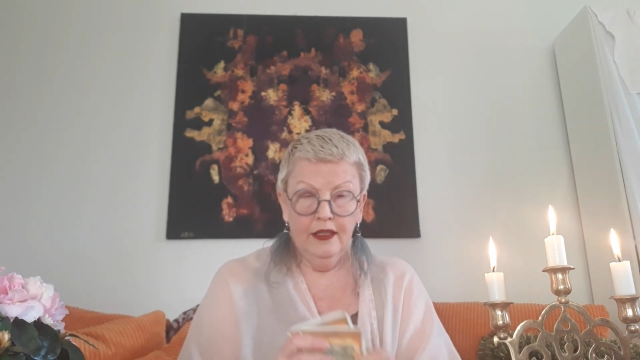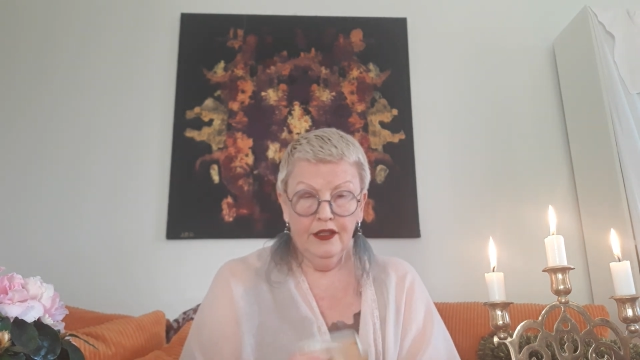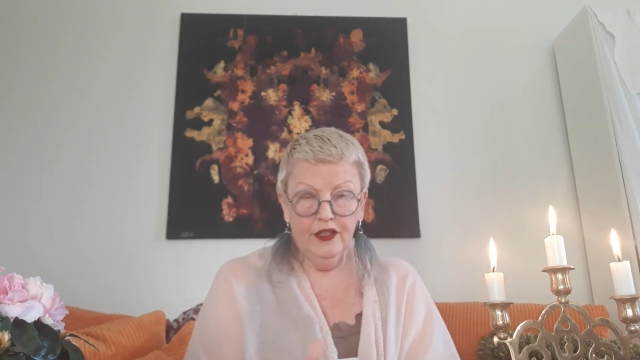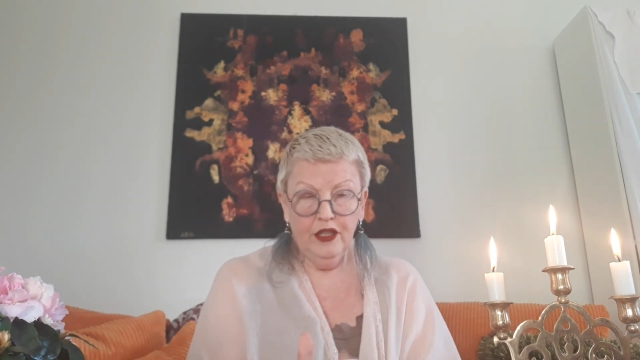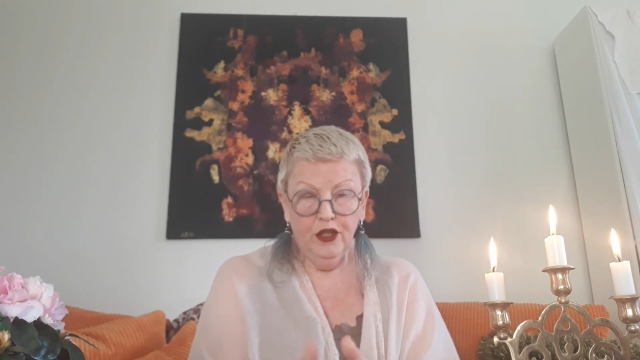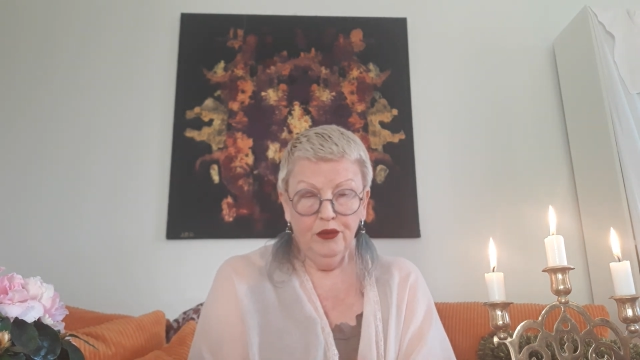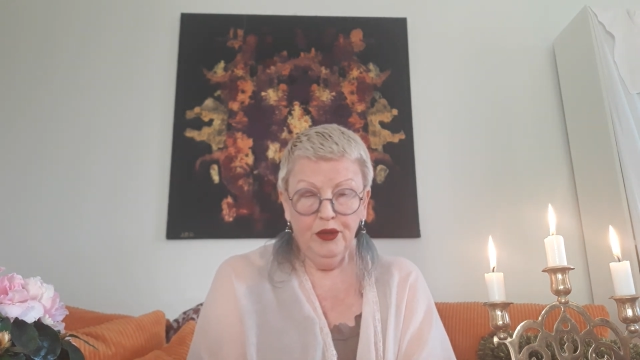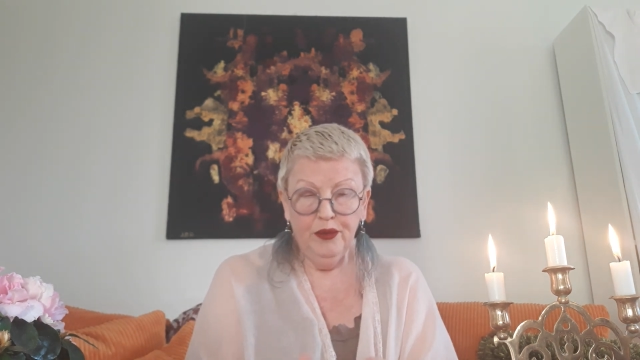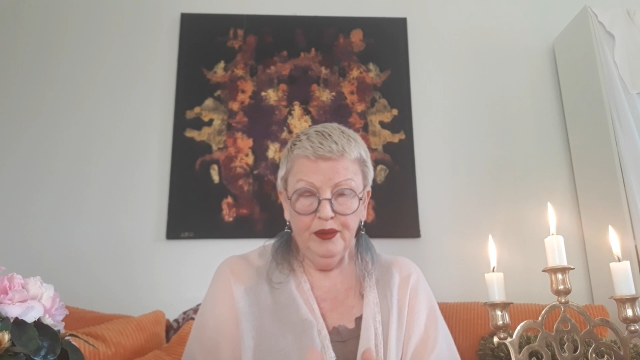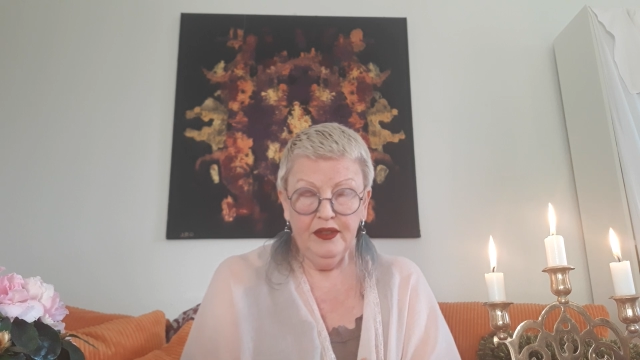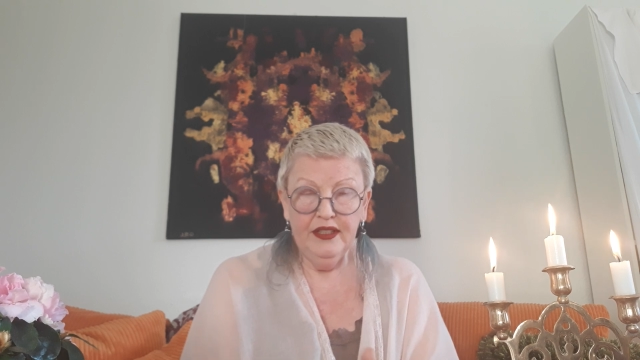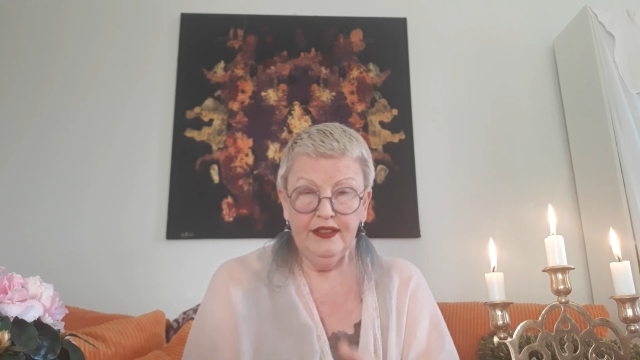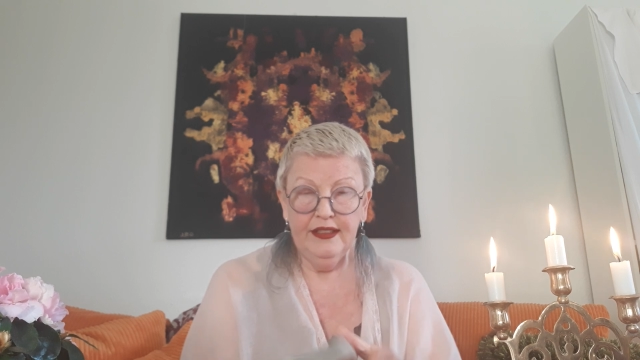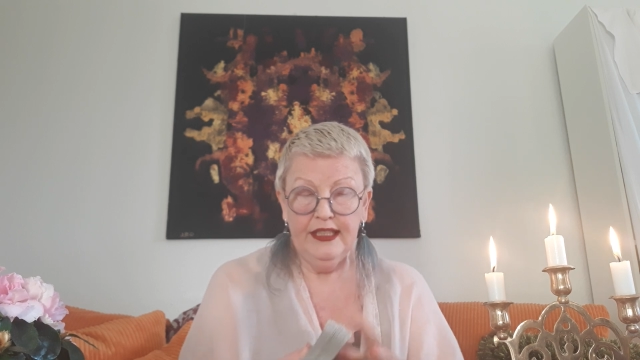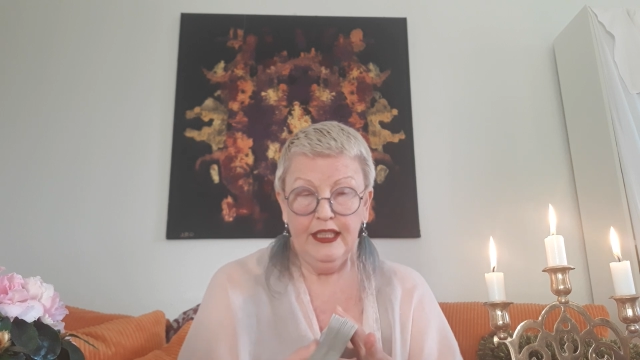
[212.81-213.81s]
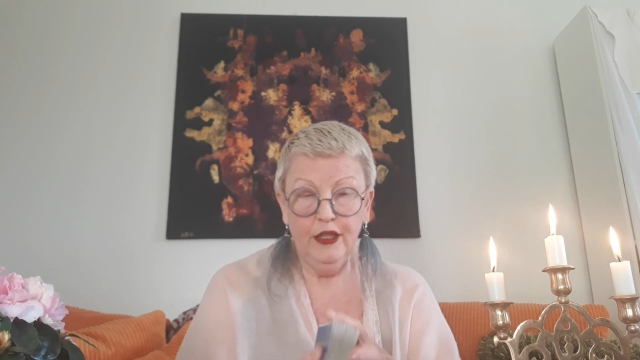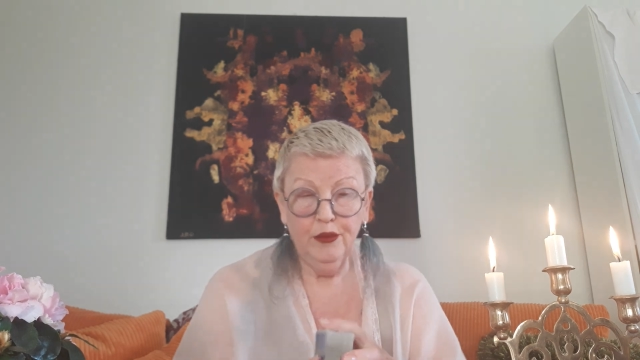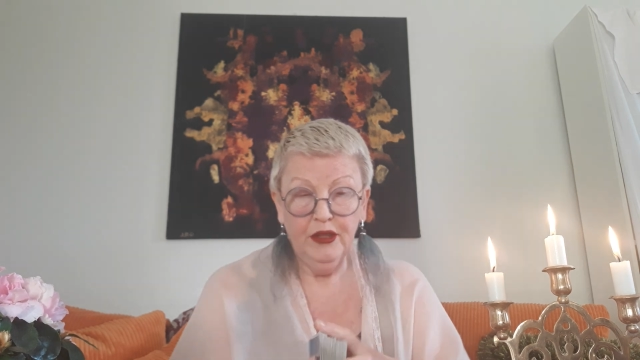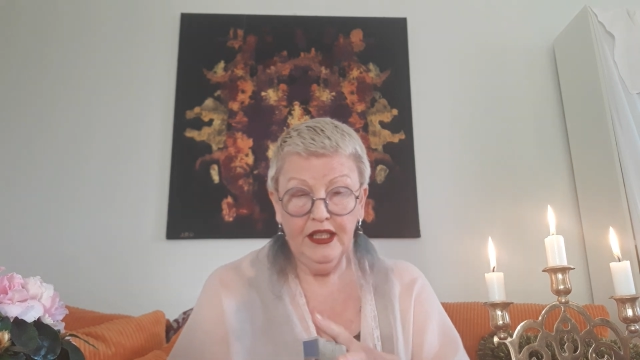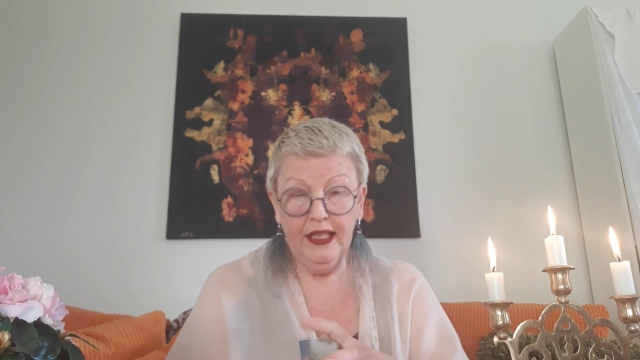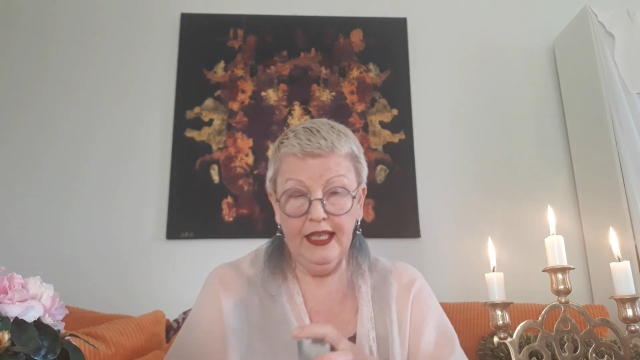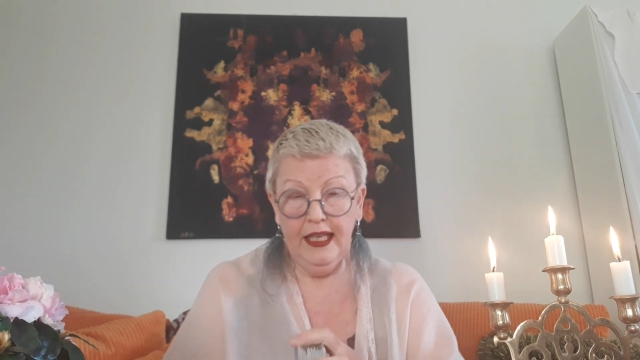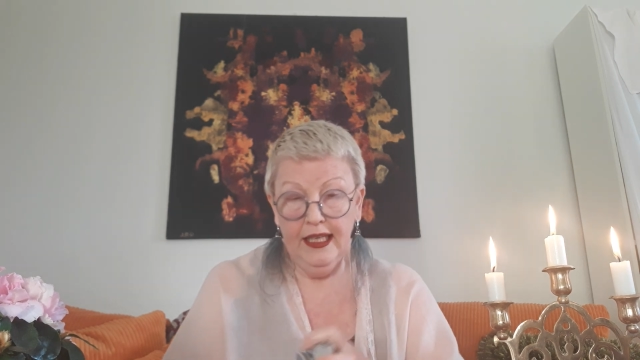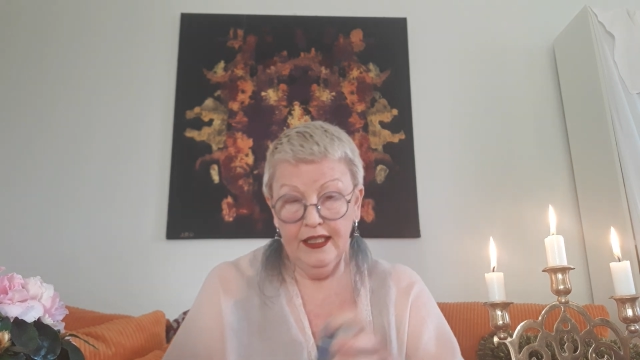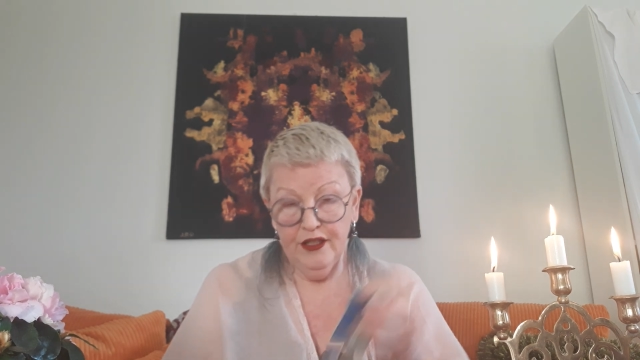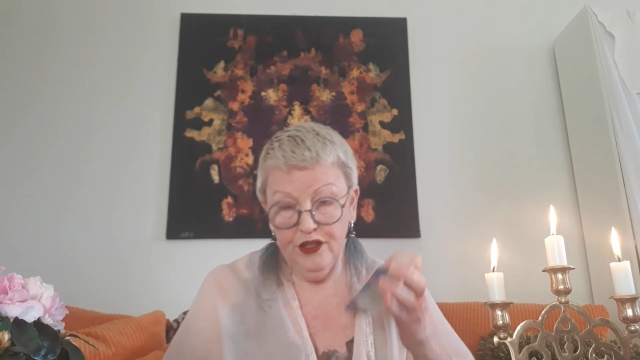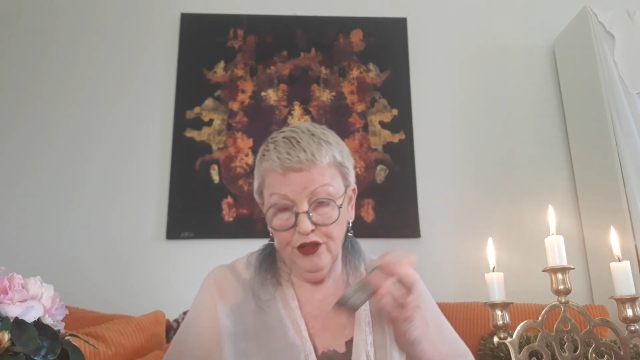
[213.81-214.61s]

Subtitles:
So we will see what that has